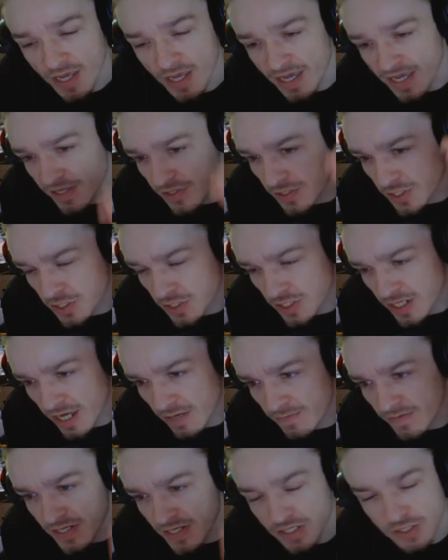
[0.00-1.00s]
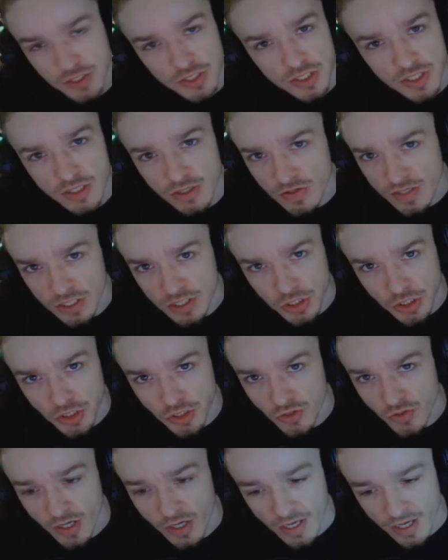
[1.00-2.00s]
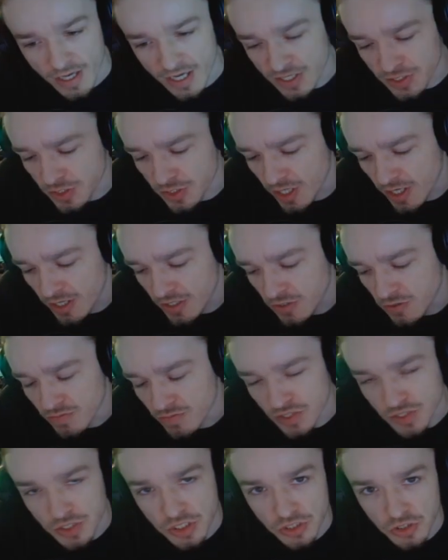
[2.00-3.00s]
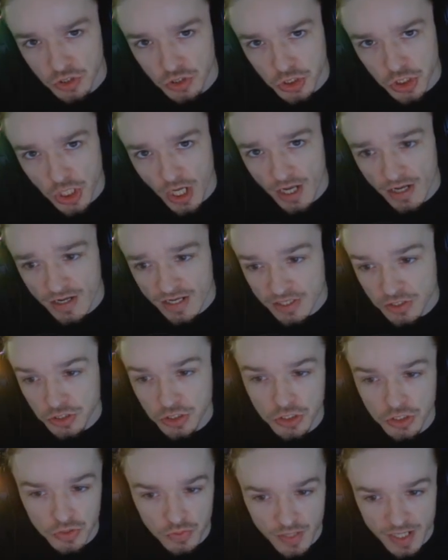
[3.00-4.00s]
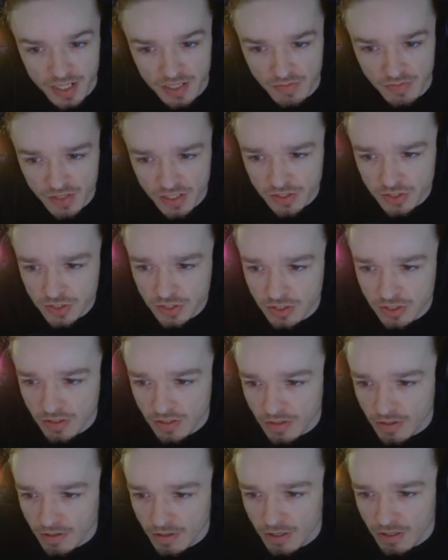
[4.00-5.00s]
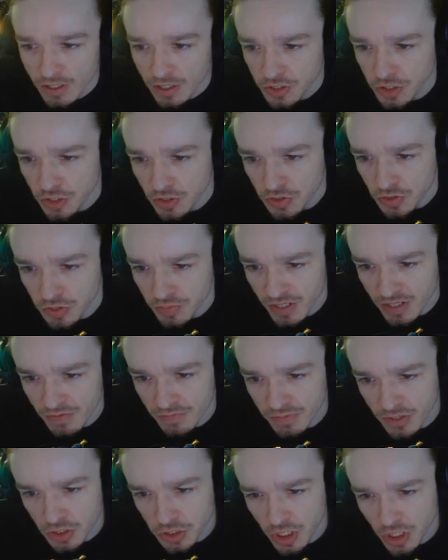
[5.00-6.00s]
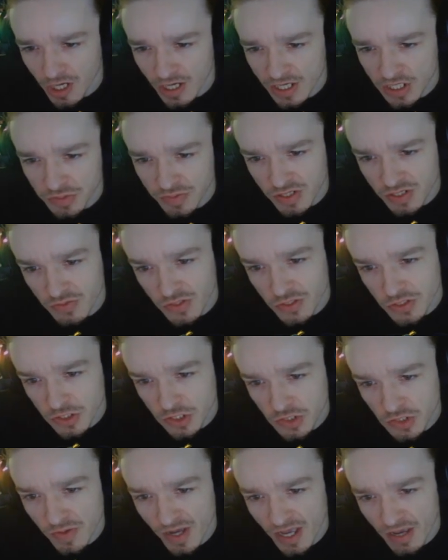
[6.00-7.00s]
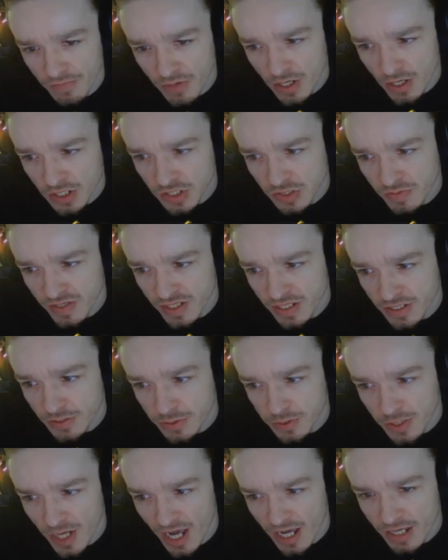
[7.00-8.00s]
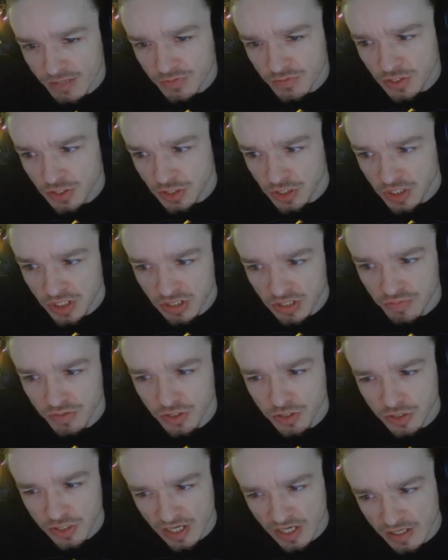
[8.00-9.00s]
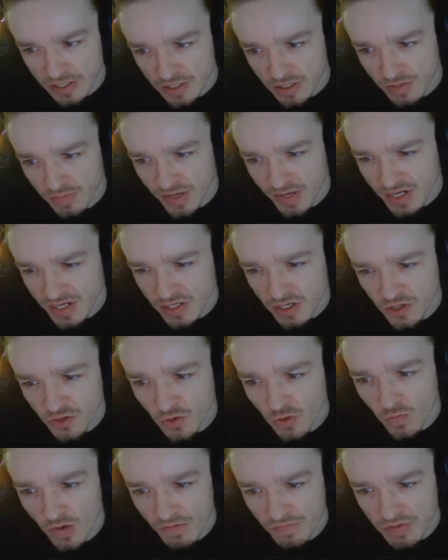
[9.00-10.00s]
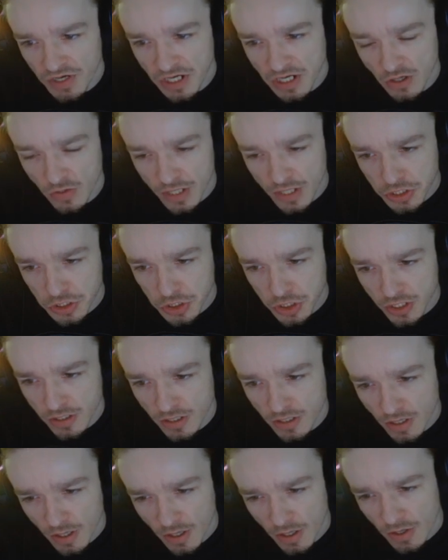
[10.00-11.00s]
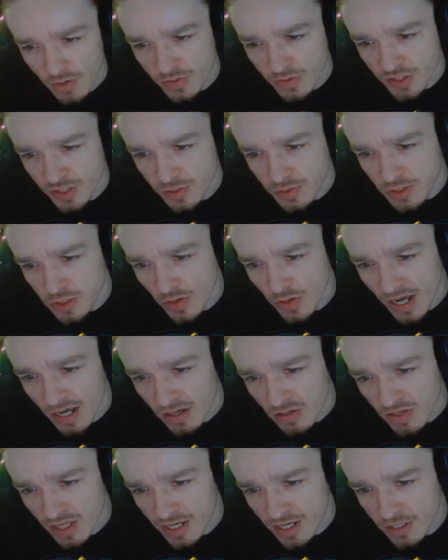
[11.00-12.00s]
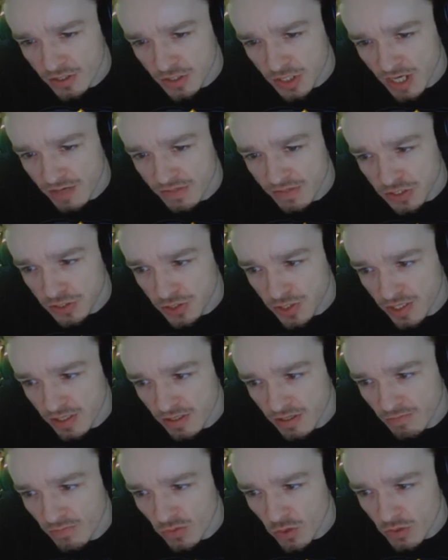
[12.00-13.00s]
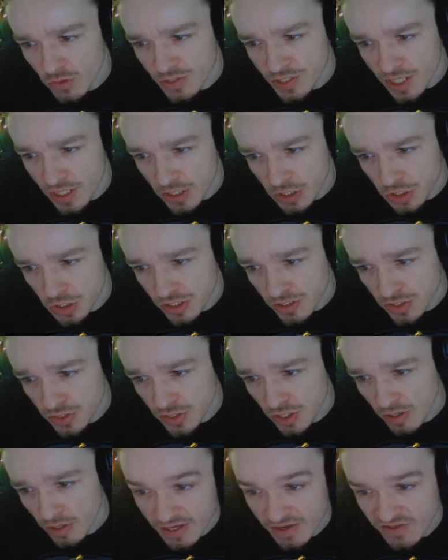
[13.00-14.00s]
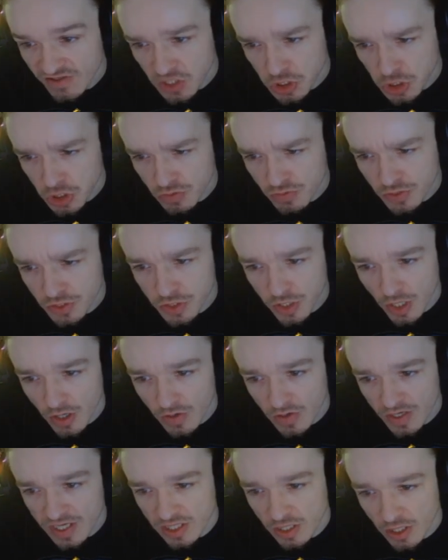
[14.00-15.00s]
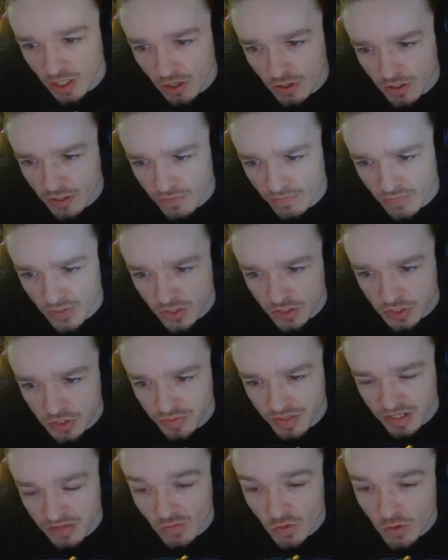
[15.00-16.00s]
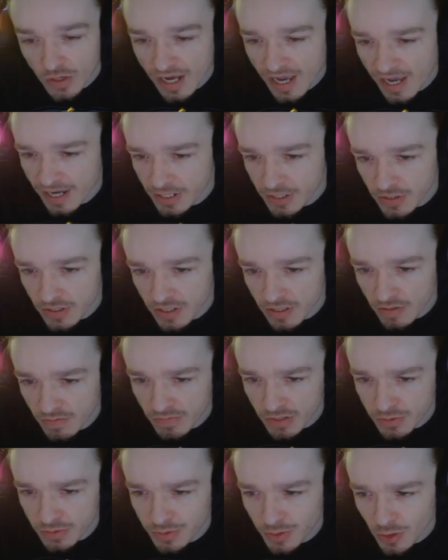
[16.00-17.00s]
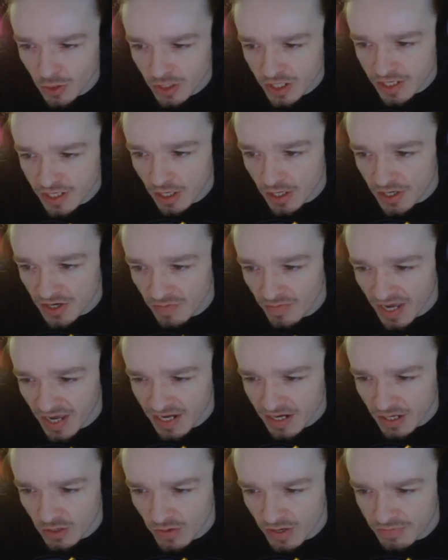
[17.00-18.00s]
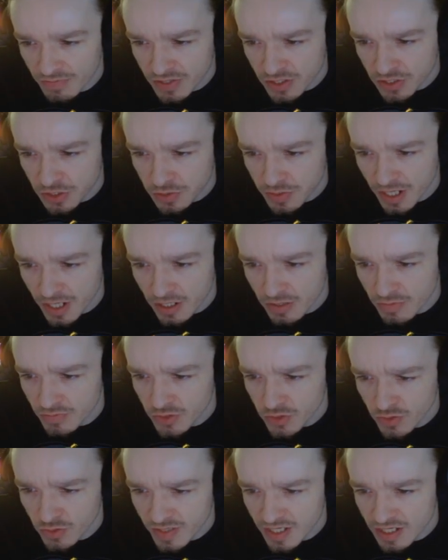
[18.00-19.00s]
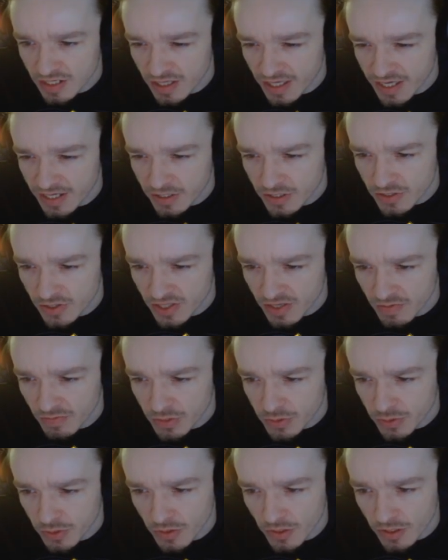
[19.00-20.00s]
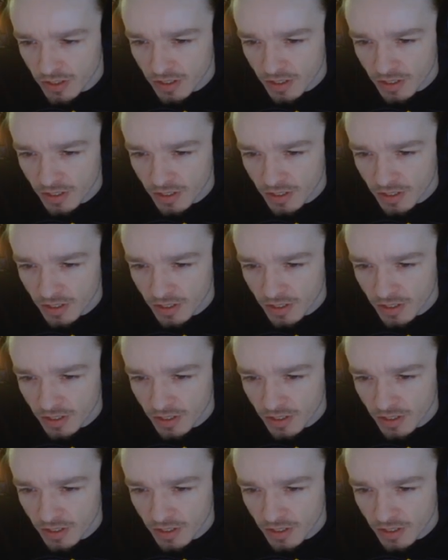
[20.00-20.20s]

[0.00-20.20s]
It doesn't have any skill issue, it's not you missing your shot, it's just randomness. So spread per shot has been reduced by approximately 5 to 6% depending on the weapon in question, with a few outliers having slightly more reductions. This should result in longer bursts being more accurate, but fully automatic weapons fire blooming later than before.